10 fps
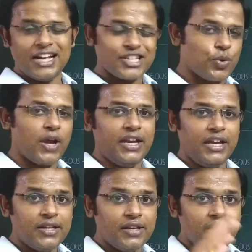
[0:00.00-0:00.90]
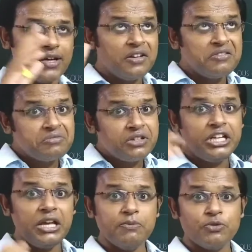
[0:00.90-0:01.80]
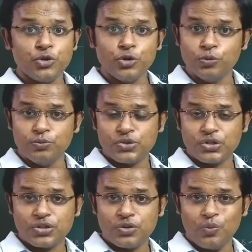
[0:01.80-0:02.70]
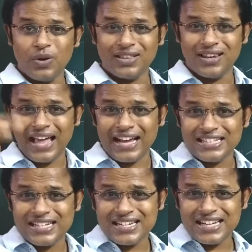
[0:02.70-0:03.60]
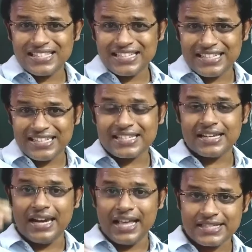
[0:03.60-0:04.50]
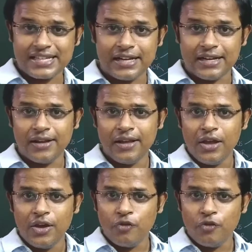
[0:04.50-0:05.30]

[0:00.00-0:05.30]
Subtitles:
That's why in the dim rooms where the light intensity is lesser,